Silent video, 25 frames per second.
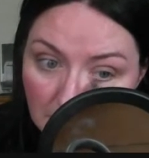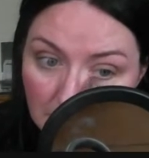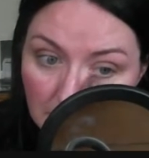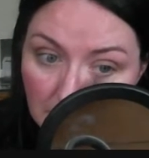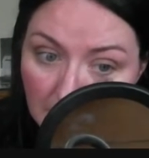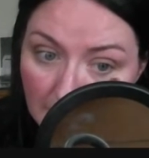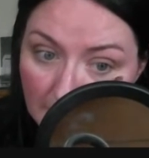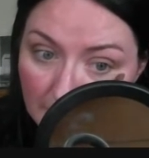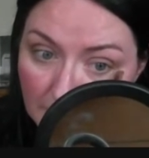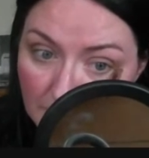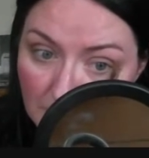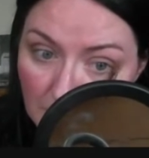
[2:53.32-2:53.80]

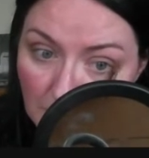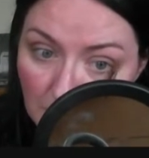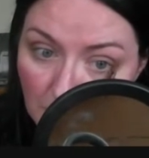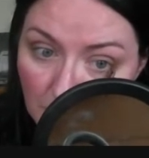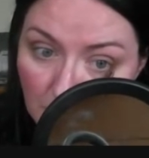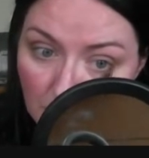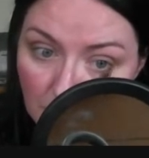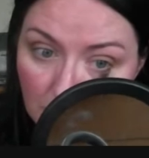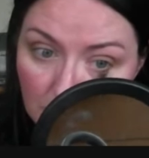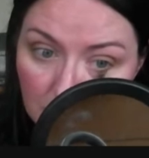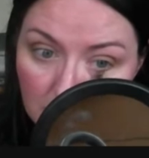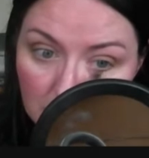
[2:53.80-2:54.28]
I have
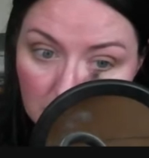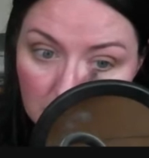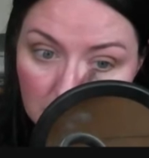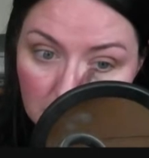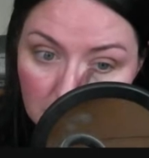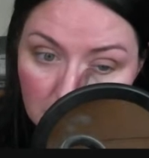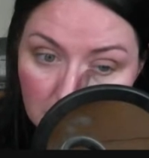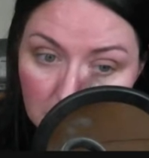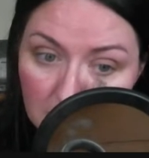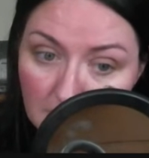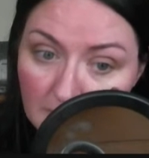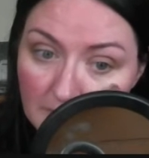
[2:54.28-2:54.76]
no
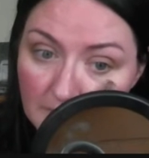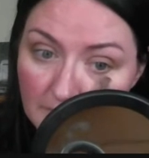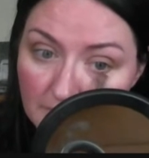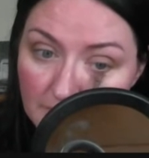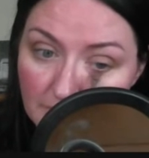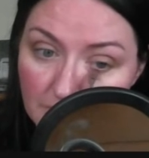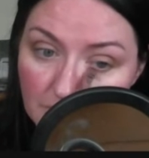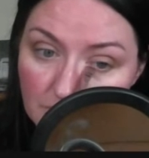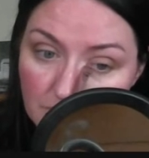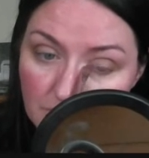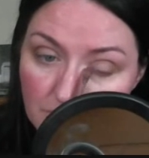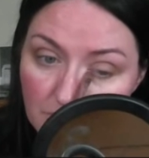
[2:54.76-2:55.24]
kind of
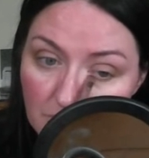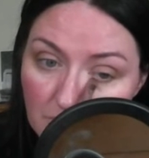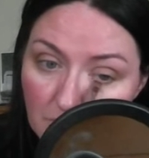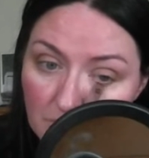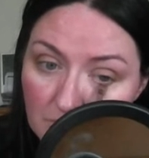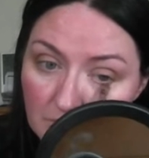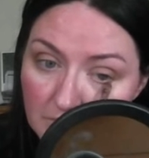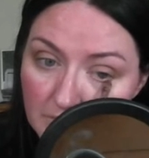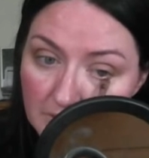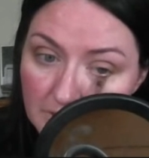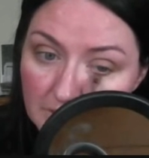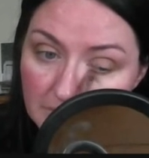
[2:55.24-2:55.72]

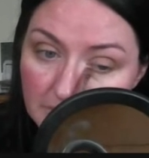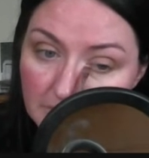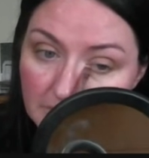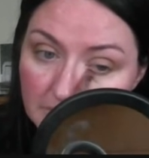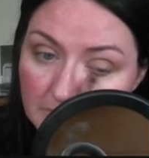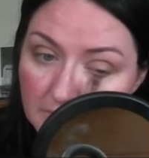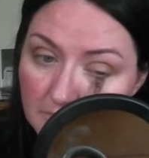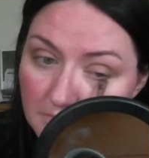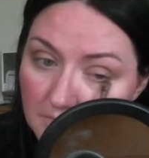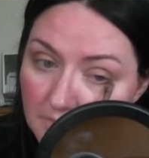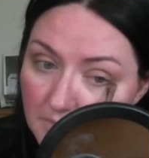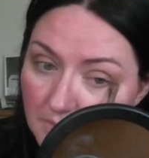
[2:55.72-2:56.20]
control with them
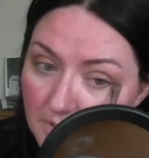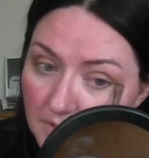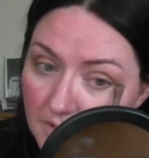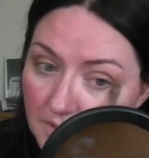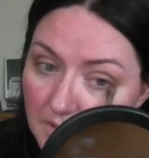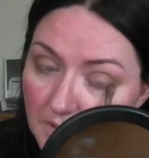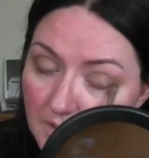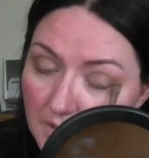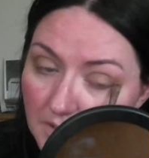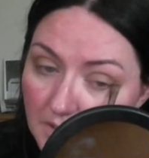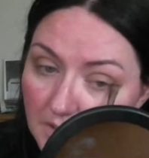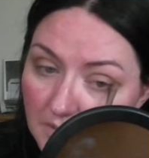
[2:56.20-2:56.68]

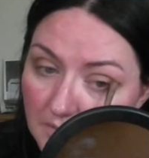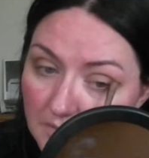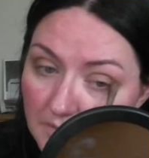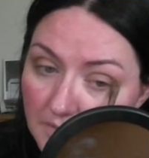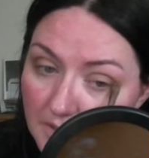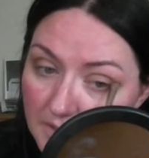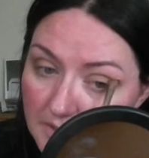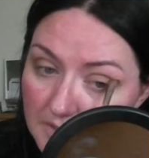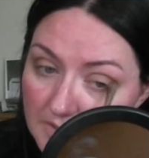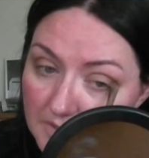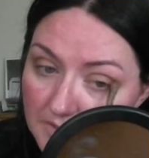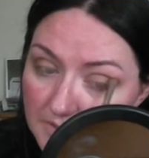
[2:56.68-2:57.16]

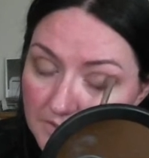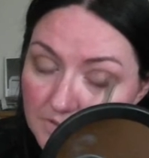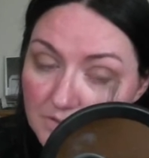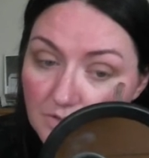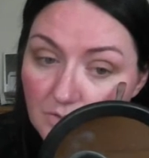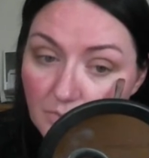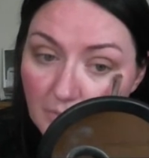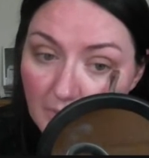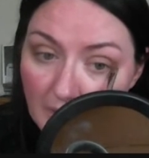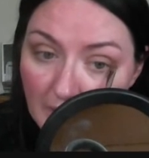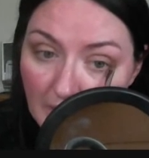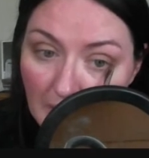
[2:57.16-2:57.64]
because they're
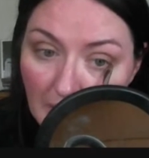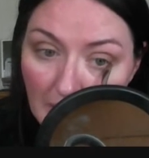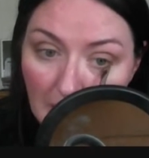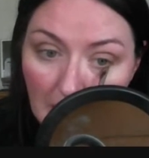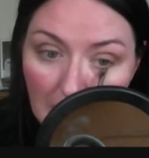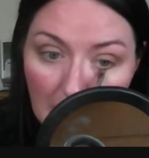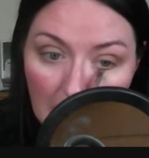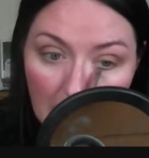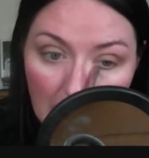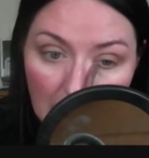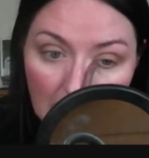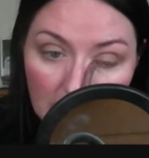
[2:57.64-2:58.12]
so big.
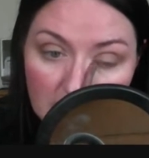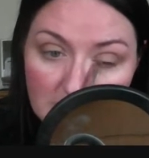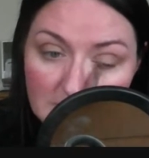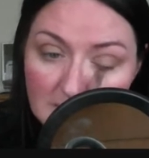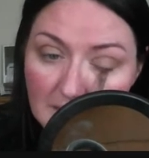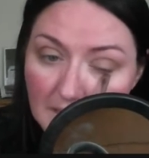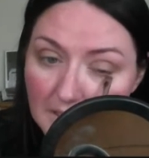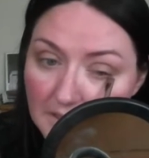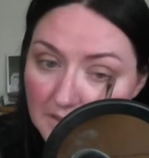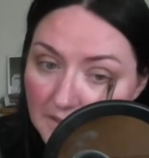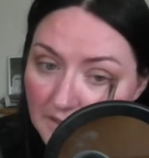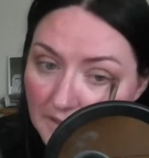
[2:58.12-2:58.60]
And
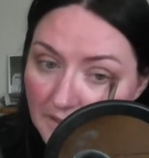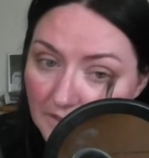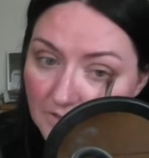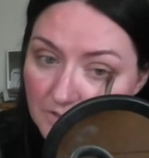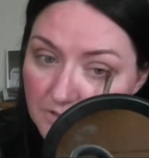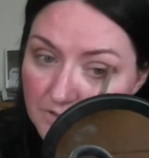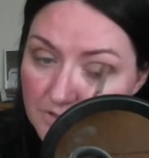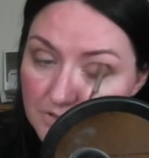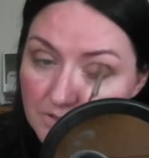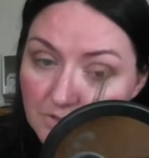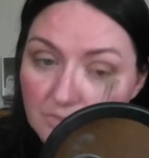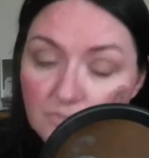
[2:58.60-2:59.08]
secondly, I
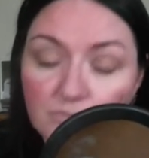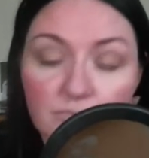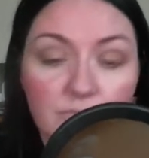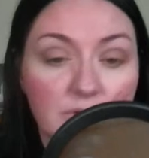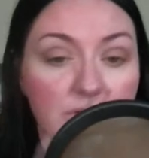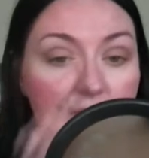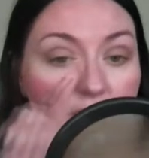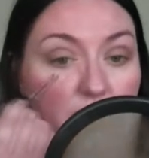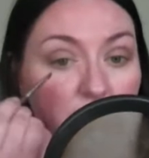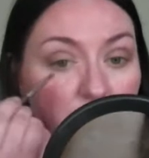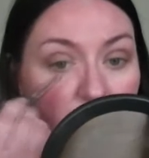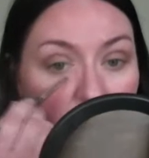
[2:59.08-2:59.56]
just don't
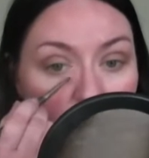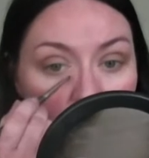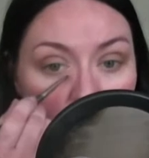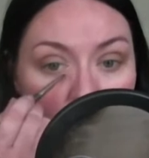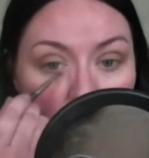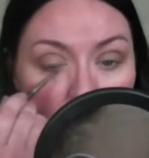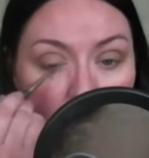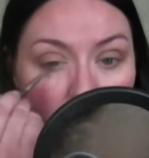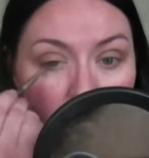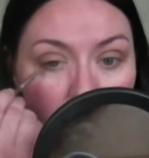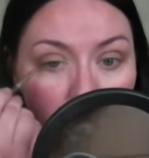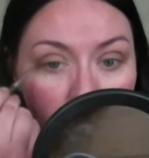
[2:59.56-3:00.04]
really
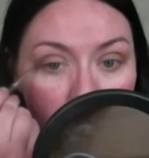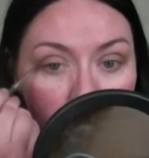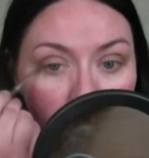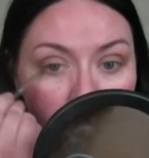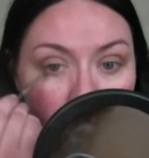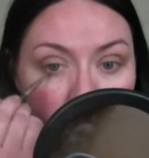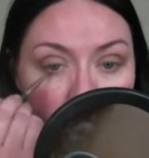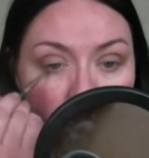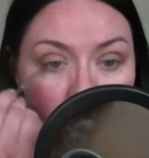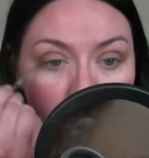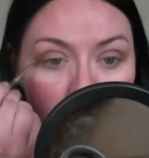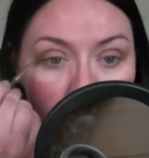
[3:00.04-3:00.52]
like
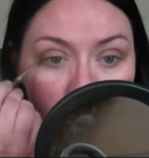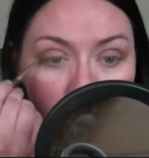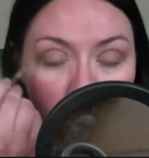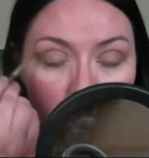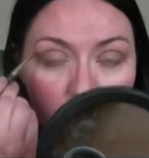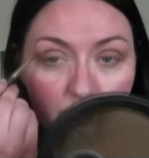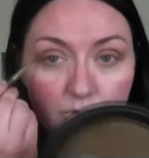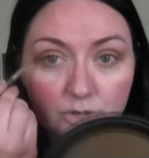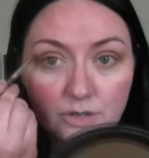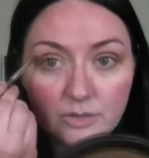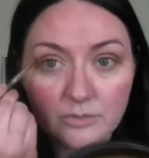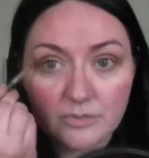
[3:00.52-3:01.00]

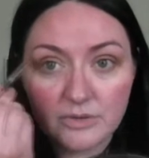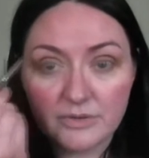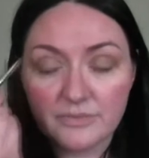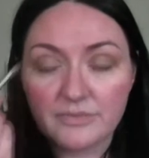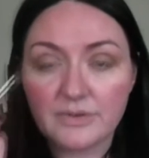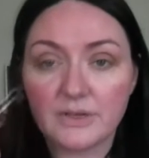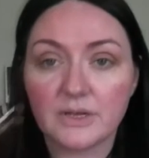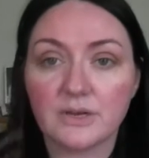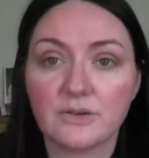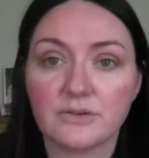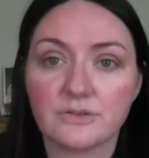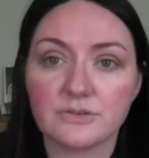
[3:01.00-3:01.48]
putting my
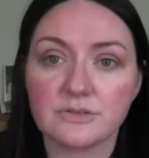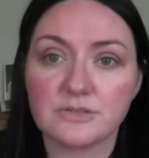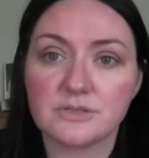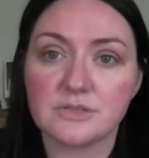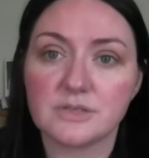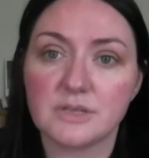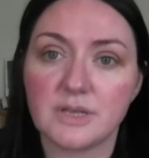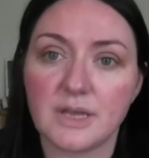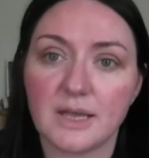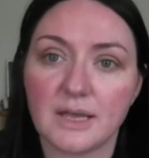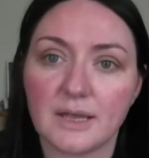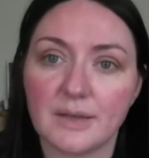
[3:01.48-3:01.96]

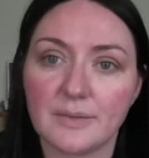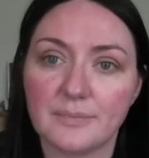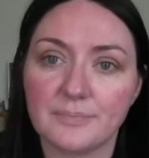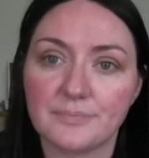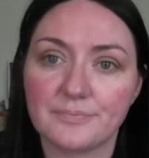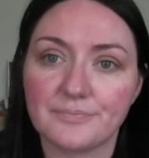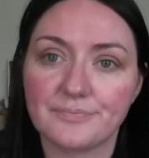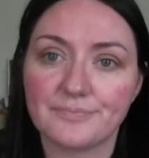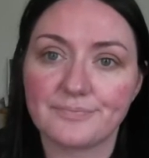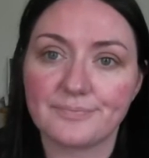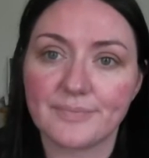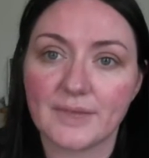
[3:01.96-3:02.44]
fingers
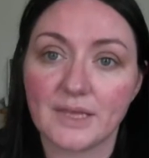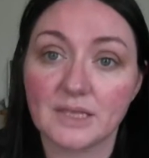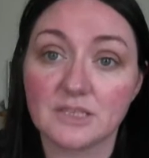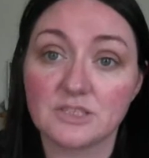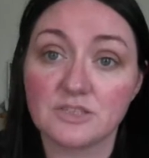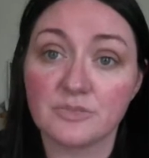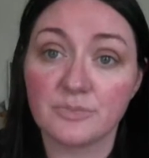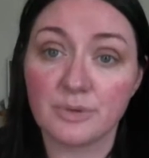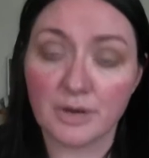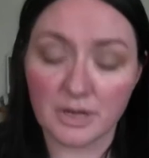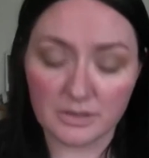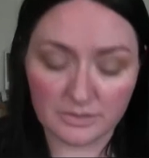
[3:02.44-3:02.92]

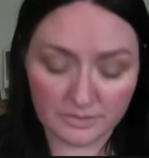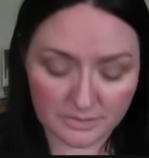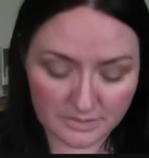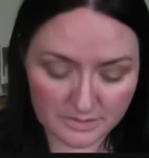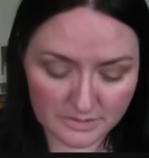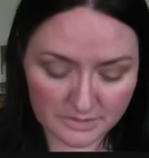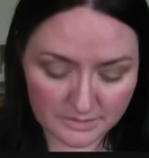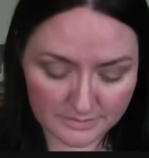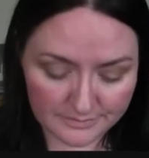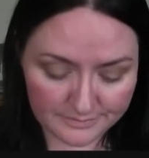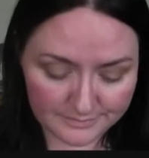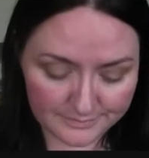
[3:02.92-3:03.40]
into
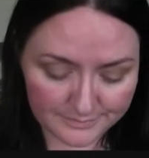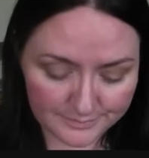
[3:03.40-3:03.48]
products.